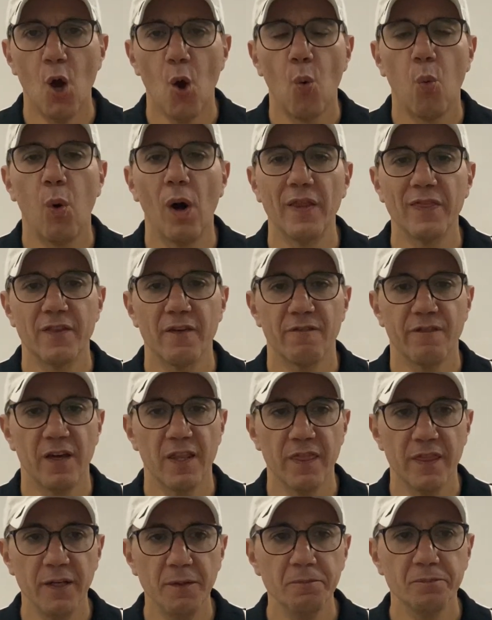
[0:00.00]
1
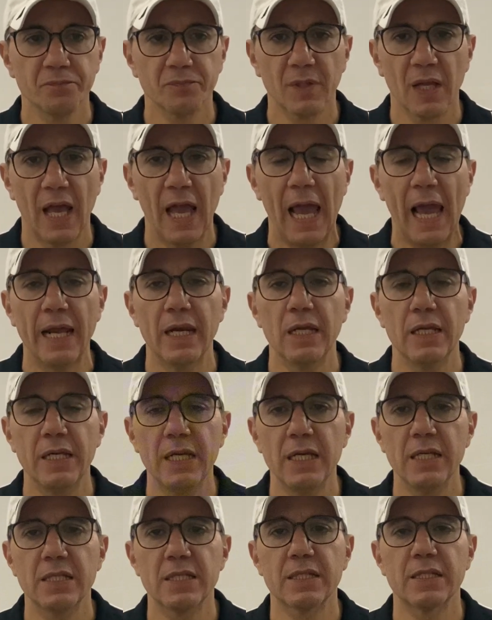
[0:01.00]
defender, and he
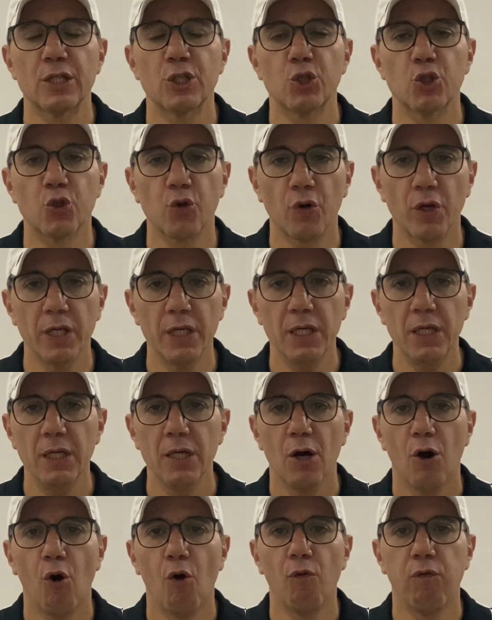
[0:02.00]
needs 3
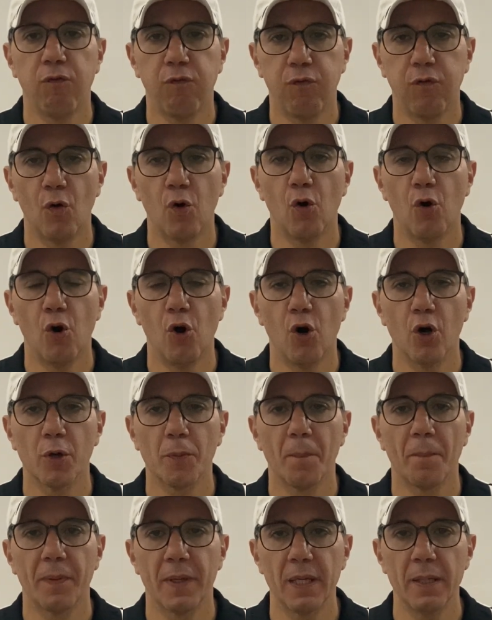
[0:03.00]
or
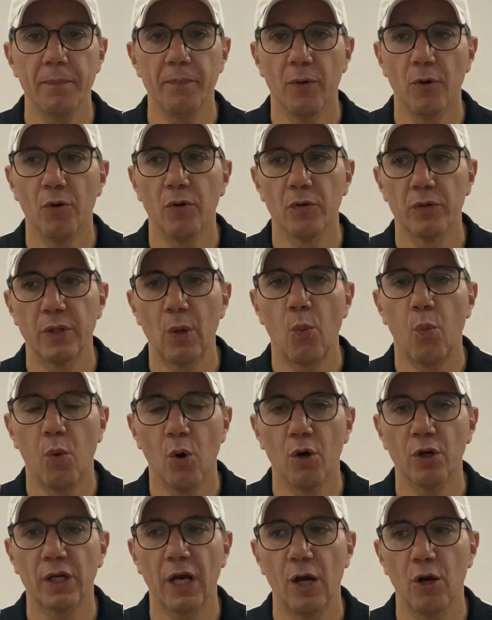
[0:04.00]
4 people that
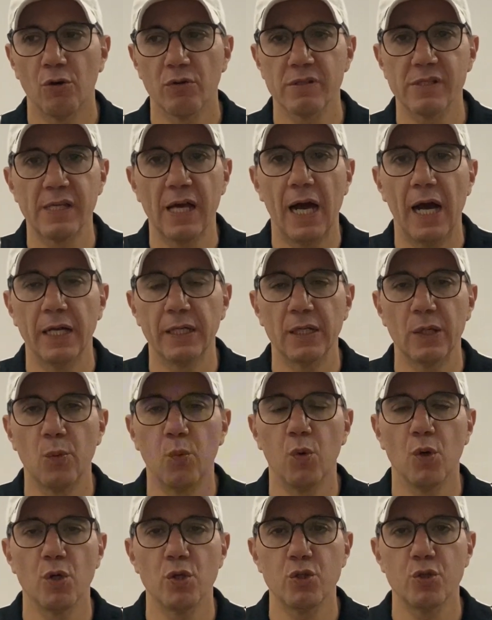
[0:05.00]
work alongside. He
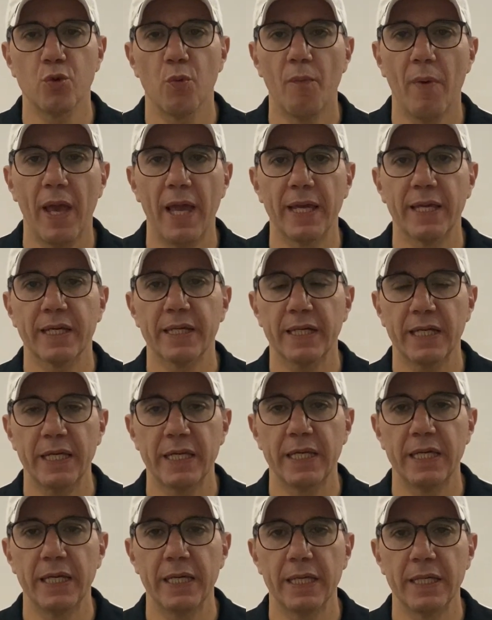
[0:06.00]
wants to make
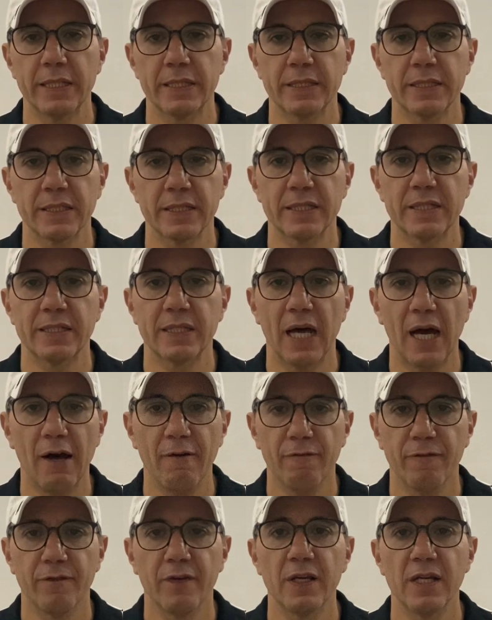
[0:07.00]
his
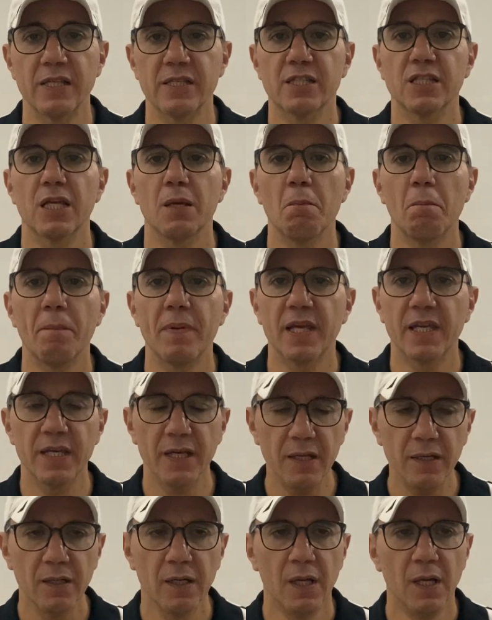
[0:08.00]
team
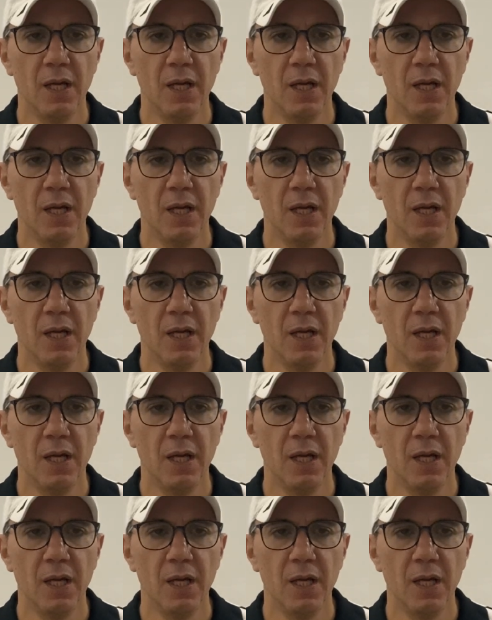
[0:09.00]
bigger,